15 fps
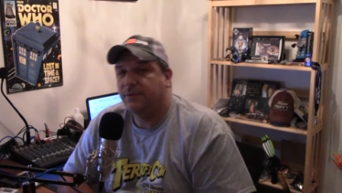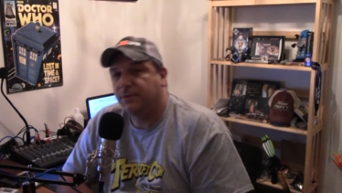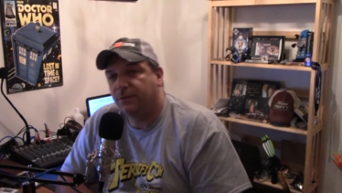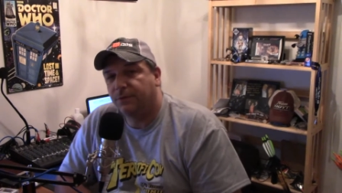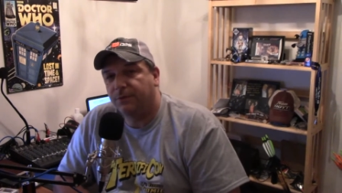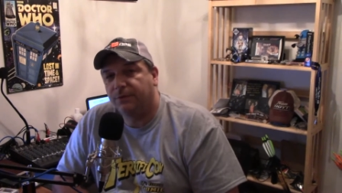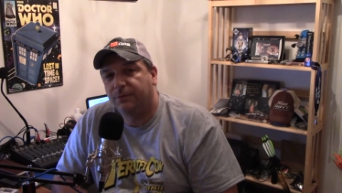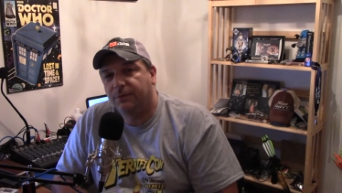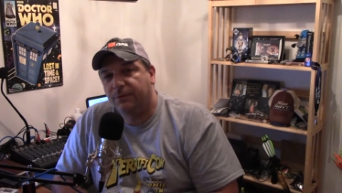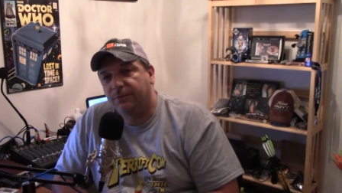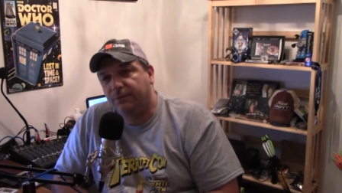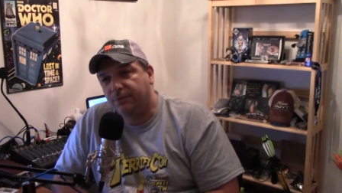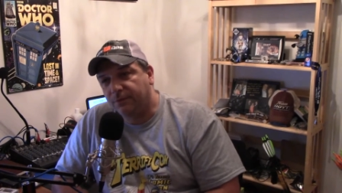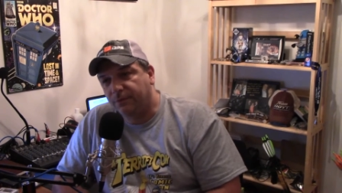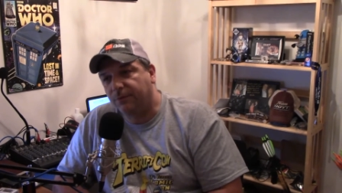
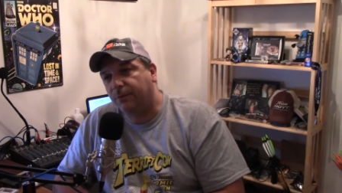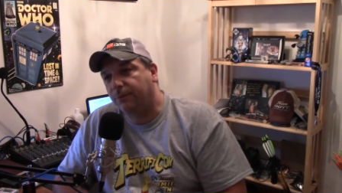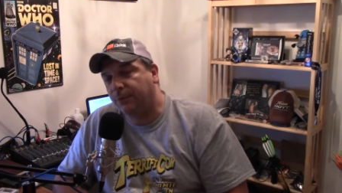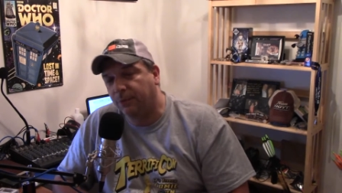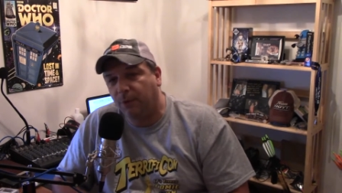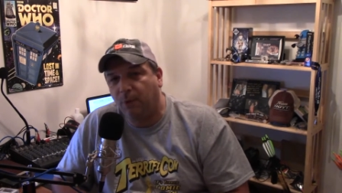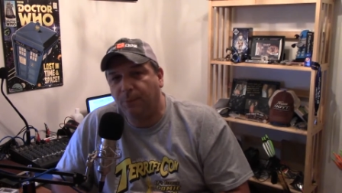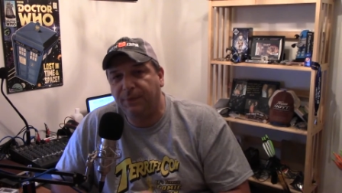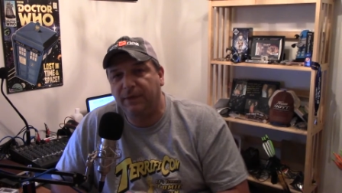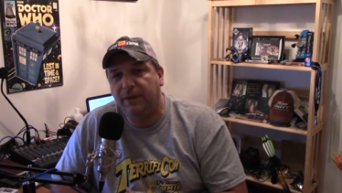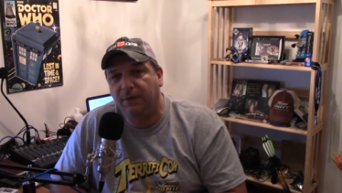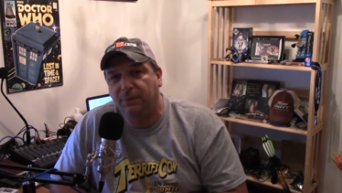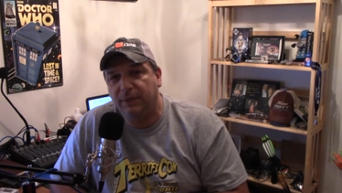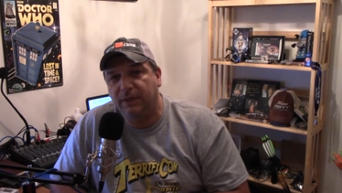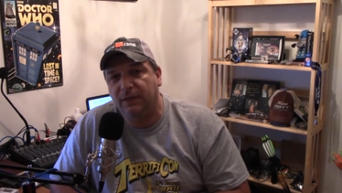So we were hoping
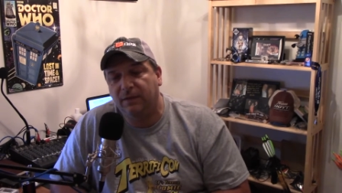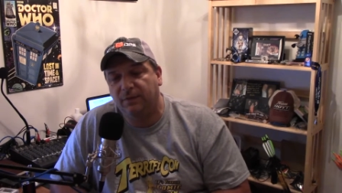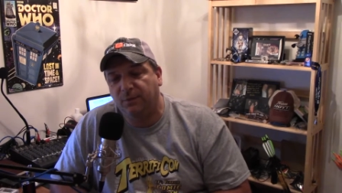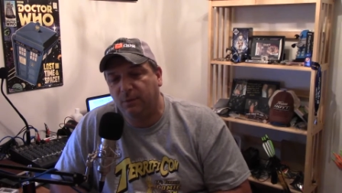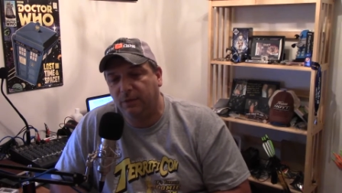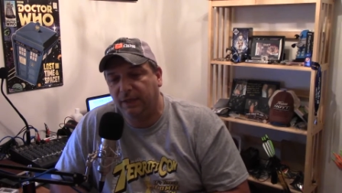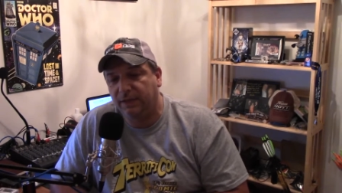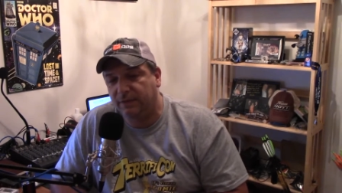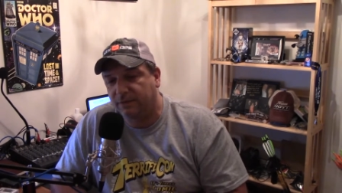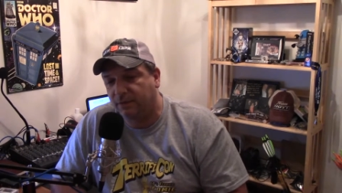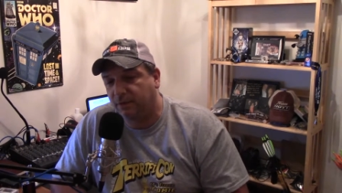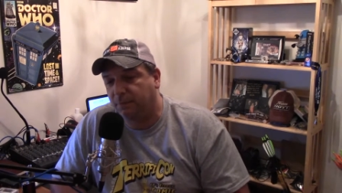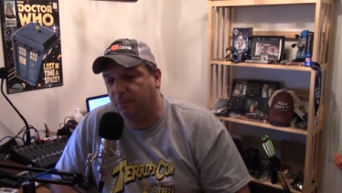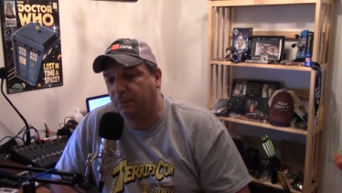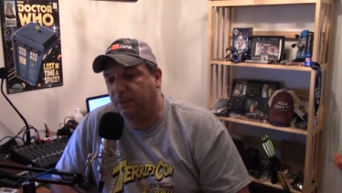that we'd get the full 8
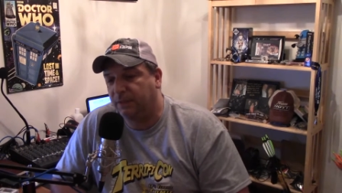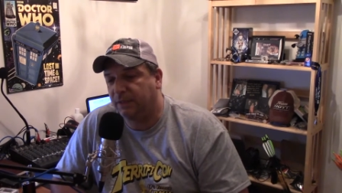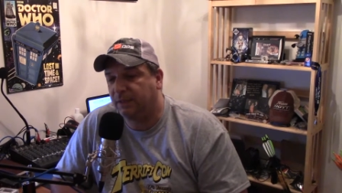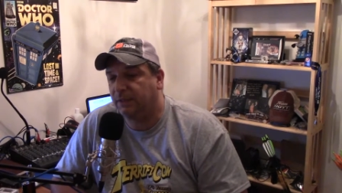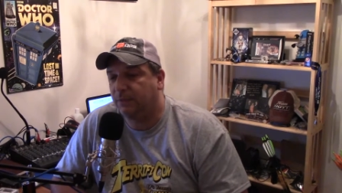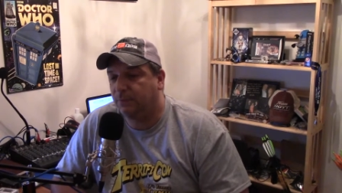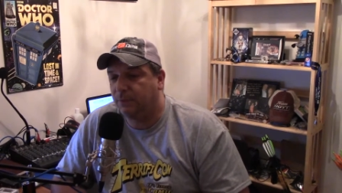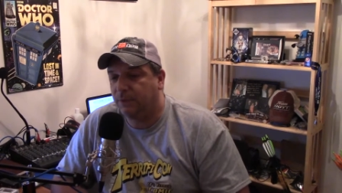start, but we didn't.